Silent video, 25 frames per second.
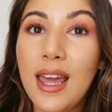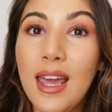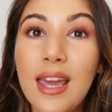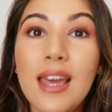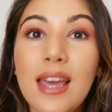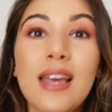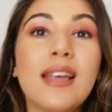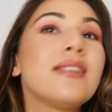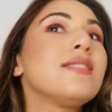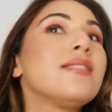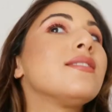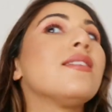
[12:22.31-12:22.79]

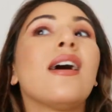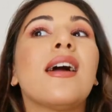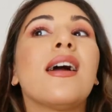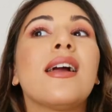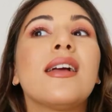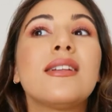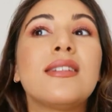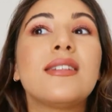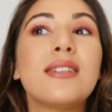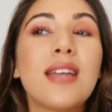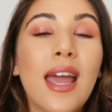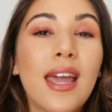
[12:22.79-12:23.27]
It is
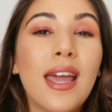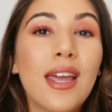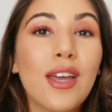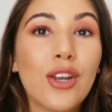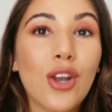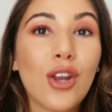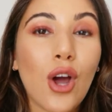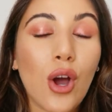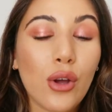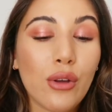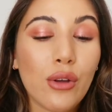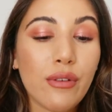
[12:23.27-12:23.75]
like
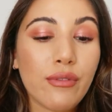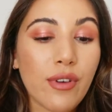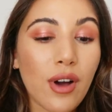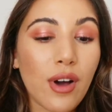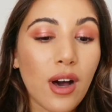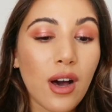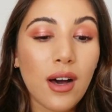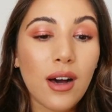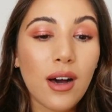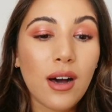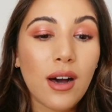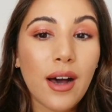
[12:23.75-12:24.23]
taken over.
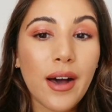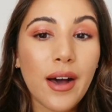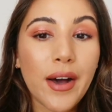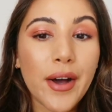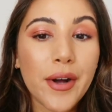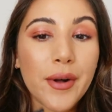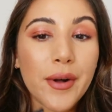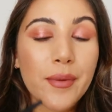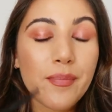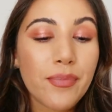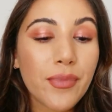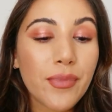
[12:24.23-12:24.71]

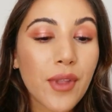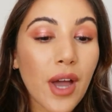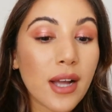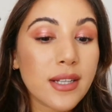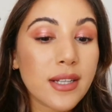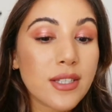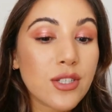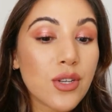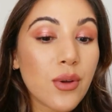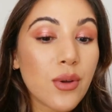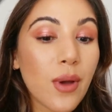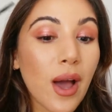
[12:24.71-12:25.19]

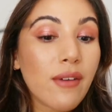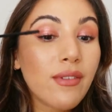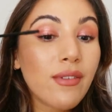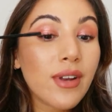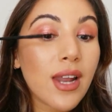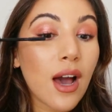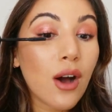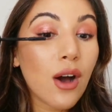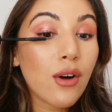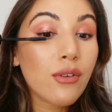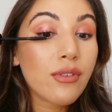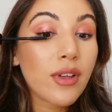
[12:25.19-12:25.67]
I do have
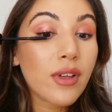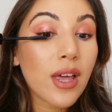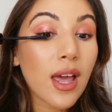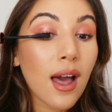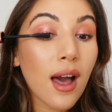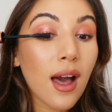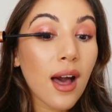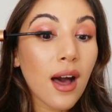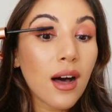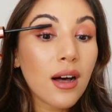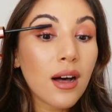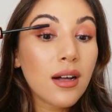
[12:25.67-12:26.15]
an
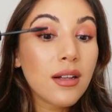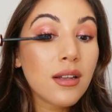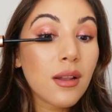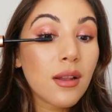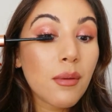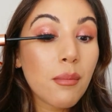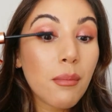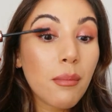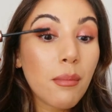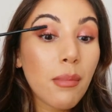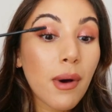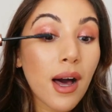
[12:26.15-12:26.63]

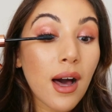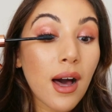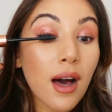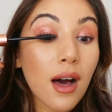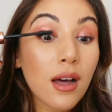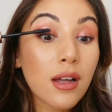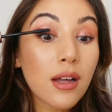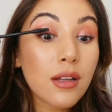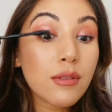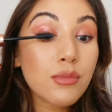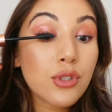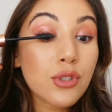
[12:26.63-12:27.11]
LVL,
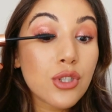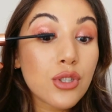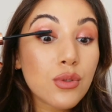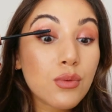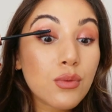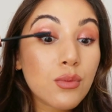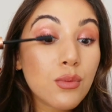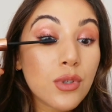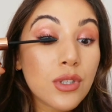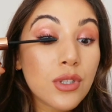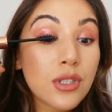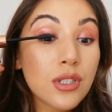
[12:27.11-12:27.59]
but I
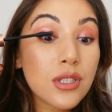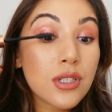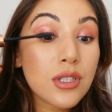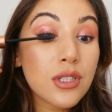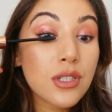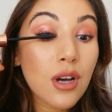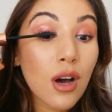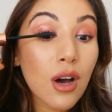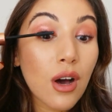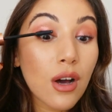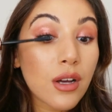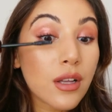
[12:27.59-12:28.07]
just want to
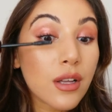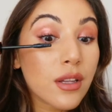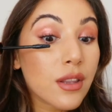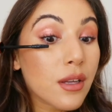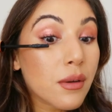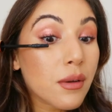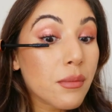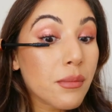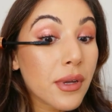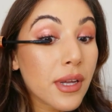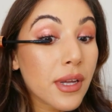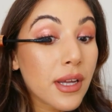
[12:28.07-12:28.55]
darken
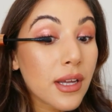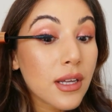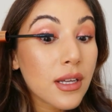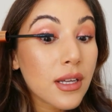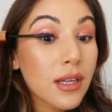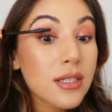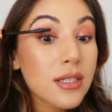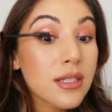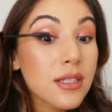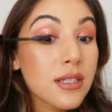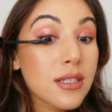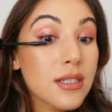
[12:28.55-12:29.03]
them
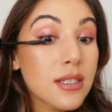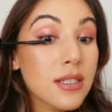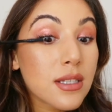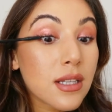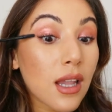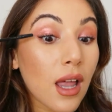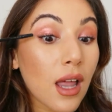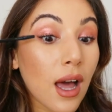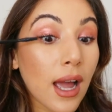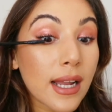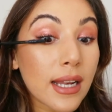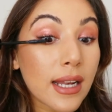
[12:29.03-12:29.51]

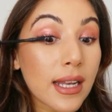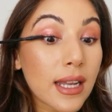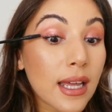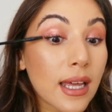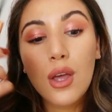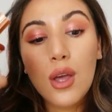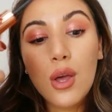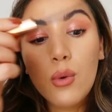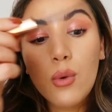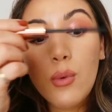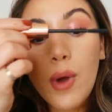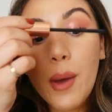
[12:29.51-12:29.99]
slightly.
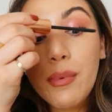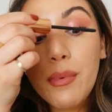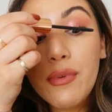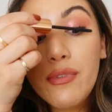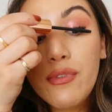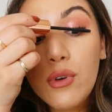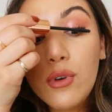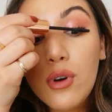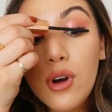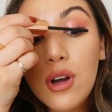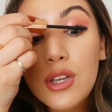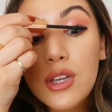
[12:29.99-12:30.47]
Where
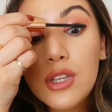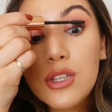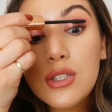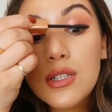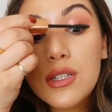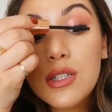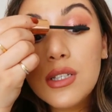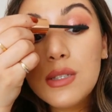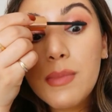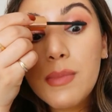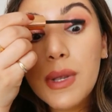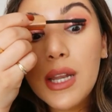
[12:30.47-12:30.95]
before I
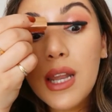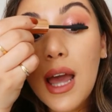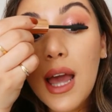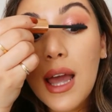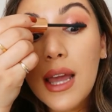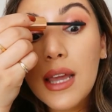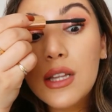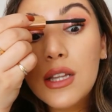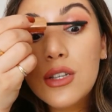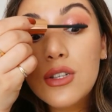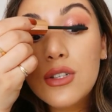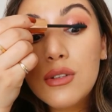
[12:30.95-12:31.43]
used to spend
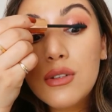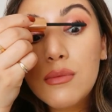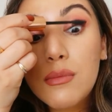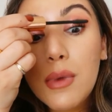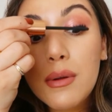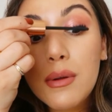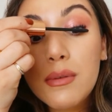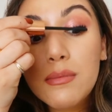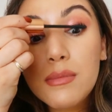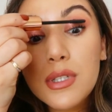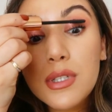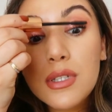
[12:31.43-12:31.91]
ages on
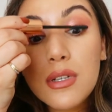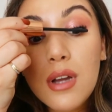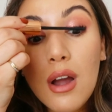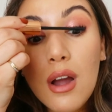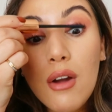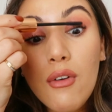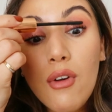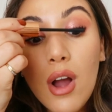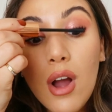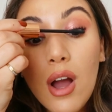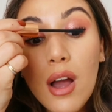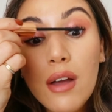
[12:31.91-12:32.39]
my
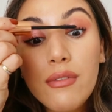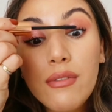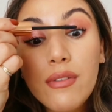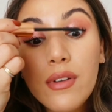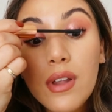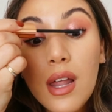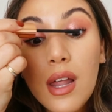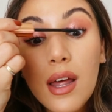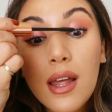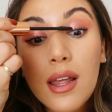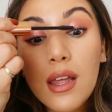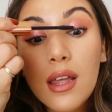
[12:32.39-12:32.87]
mascara, I
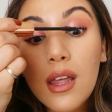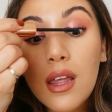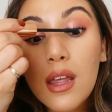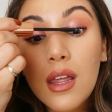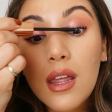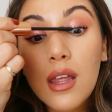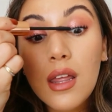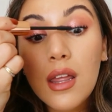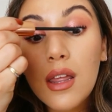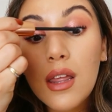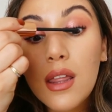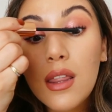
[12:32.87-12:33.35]
feel like
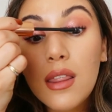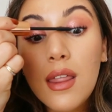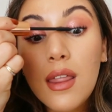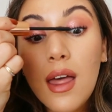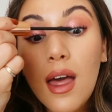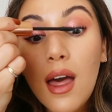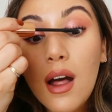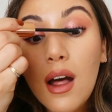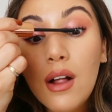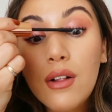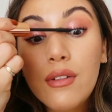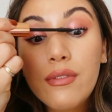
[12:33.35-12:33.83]

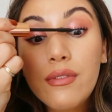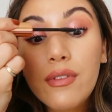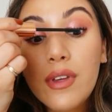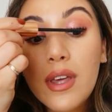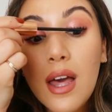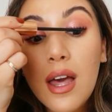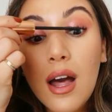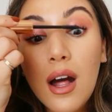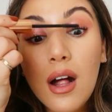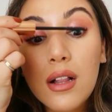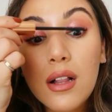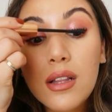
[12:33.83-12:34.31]
the
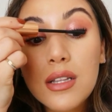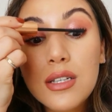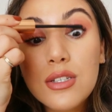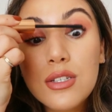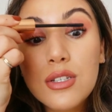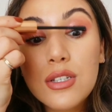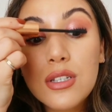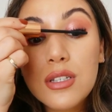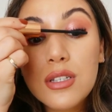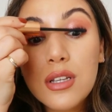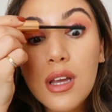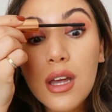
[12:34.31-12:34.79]
LVL
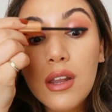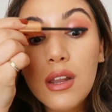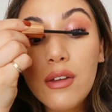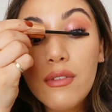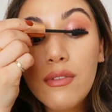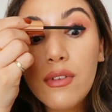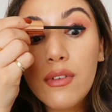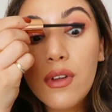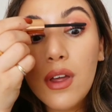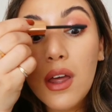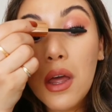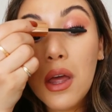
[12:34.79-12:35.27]
has just kind
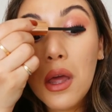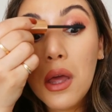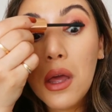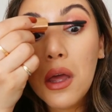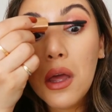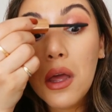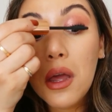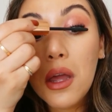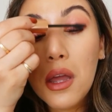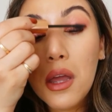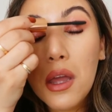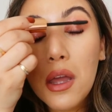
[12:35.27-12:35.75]
of
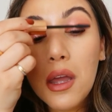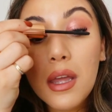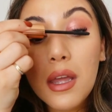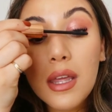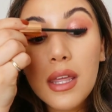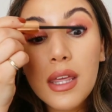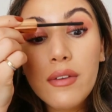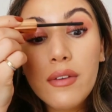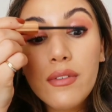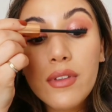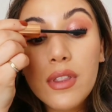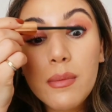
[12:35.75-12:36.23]

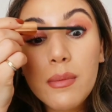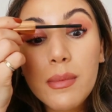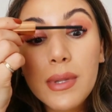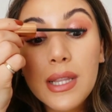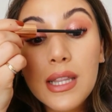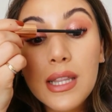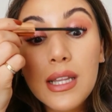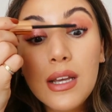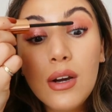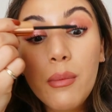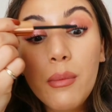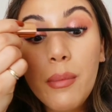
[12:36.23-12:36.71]
given them a
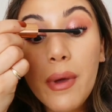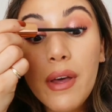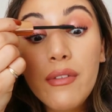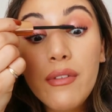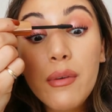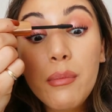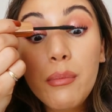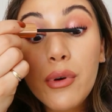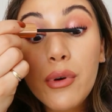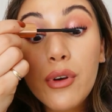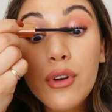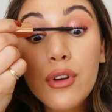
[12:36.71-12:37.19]
little bit
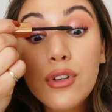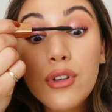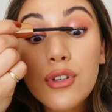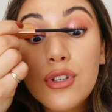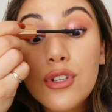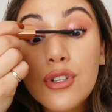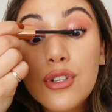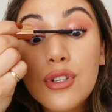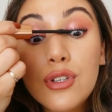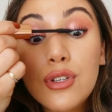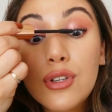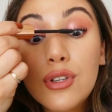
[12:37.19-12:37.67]
of a
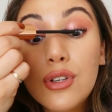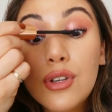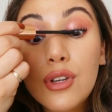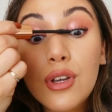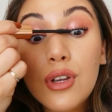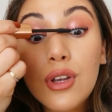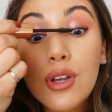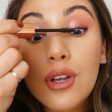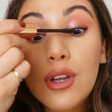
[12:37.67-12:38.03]
push.